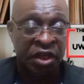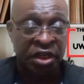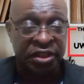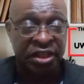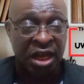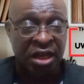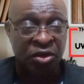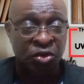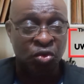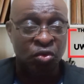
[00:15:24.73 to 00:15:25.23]

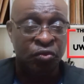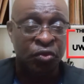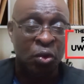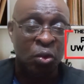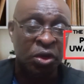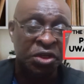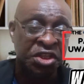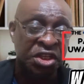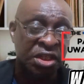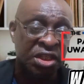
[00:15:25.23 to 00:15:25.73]
Thank you for
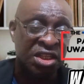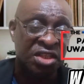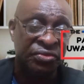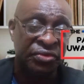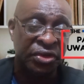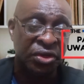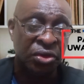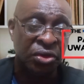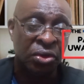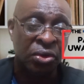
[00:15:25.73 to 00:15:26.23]
watching this
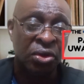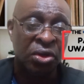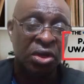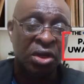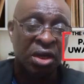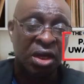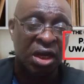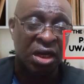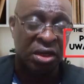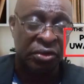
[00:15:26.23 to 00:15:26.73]
video.
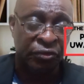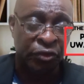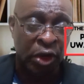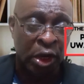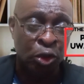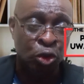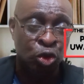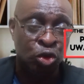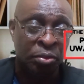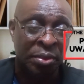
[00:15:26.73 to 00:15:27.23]
And if you
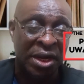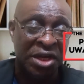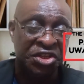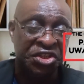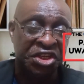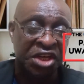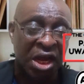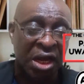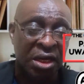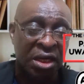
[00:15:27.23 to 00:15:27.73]
are new to my
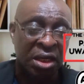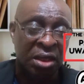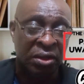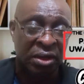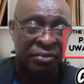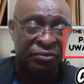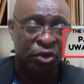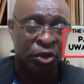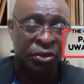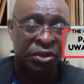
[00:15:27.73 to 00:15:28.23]
channel, you
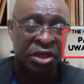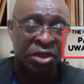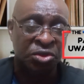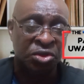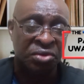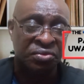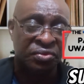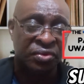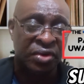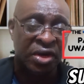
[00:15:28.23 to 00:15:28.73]
have not yet
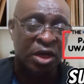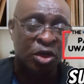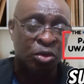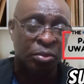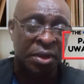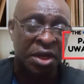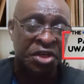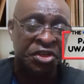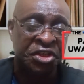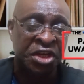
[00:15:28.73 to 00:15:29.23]
subscribed to
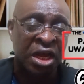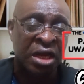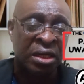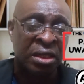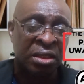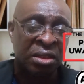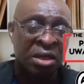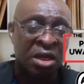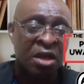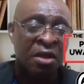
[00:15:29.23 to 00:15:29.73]
my
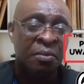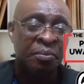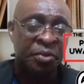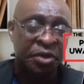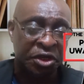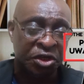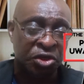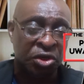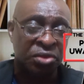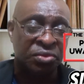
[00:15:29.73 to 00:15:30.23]
channel,
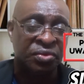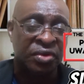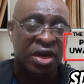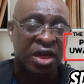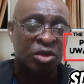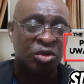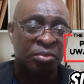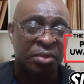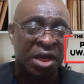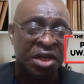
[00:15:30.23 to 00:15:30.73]
please
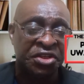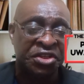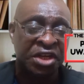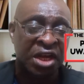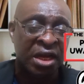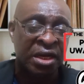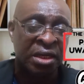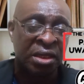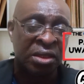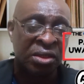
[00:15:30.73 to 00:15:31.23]
subscribe to my
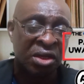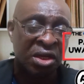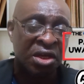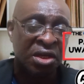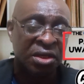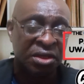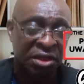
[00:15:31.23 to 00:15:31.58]
channel.